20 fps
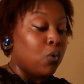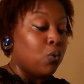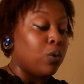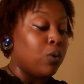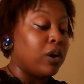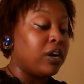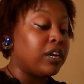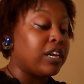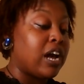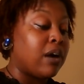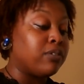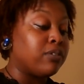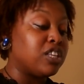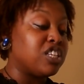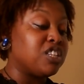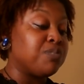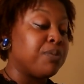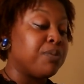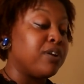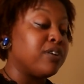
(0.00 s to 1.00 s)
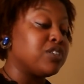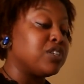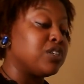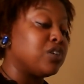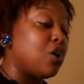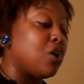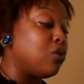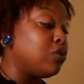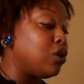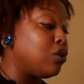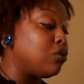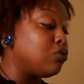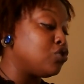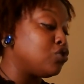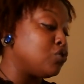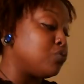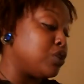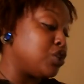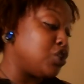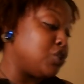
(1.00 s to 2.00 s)
Work it out with this person. Hold on
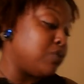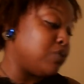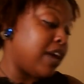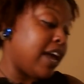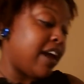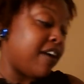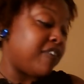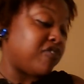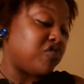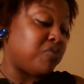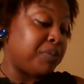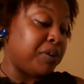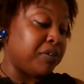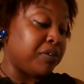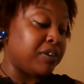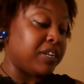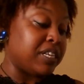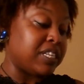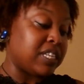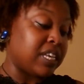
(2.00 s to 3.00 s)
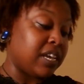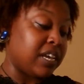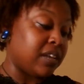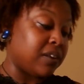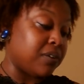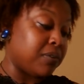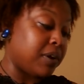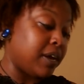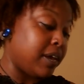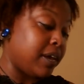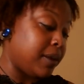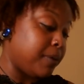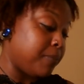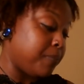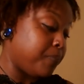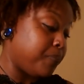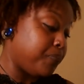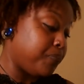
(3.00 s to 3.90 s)
to what you have, Spirit is saying, okay?